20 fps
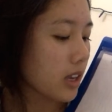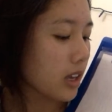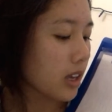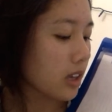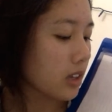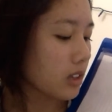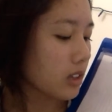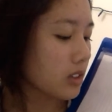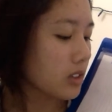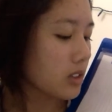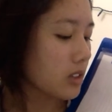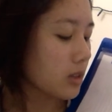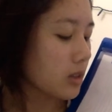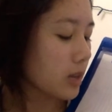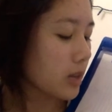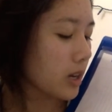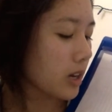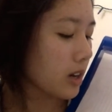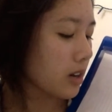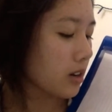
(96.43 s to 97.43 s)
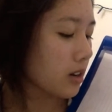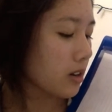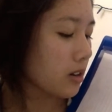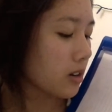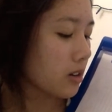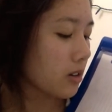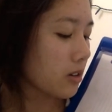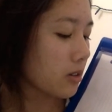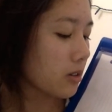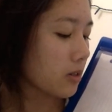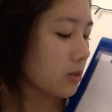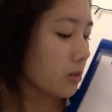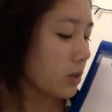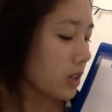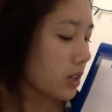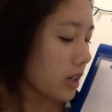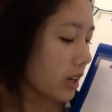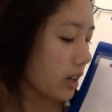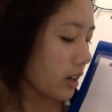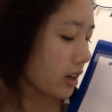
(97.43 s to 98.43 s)
and somehow
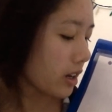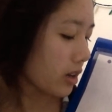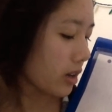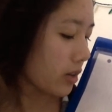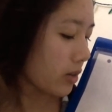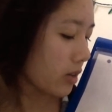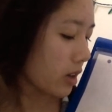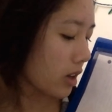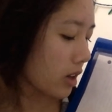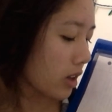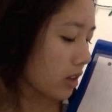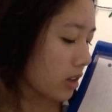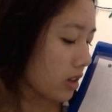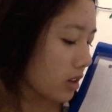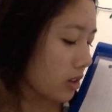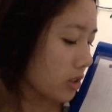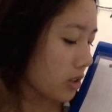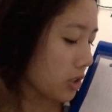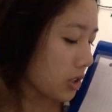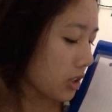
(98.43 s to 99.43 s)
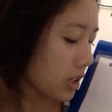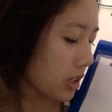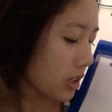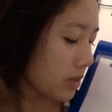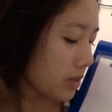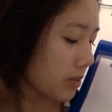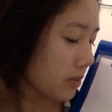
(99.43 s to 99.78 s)
we have a long strand.